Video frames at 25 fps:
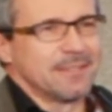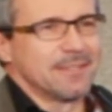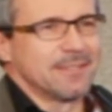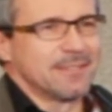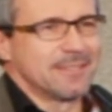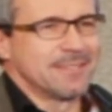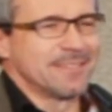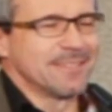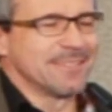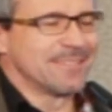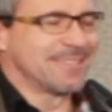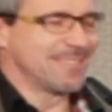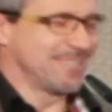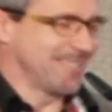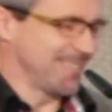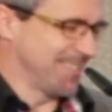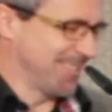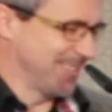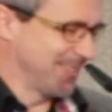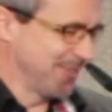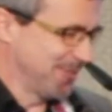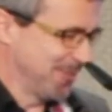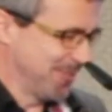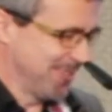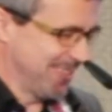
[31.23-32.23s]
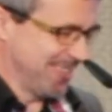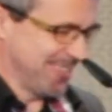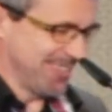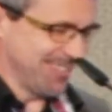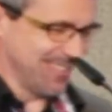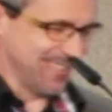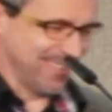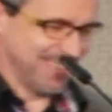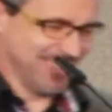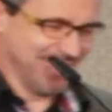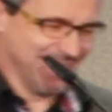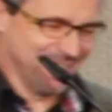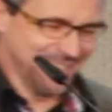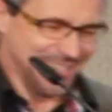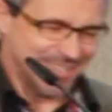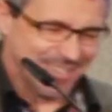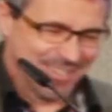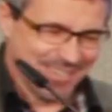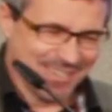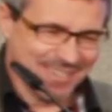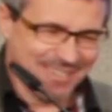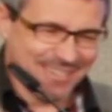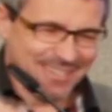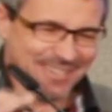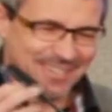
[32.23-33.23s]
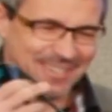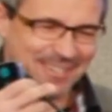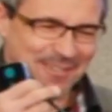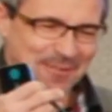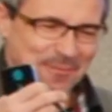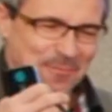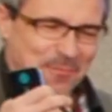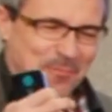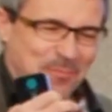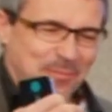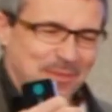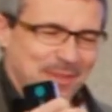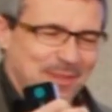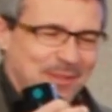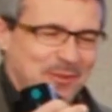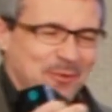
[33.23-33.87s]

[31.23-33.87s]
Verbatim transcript: This is uh, um,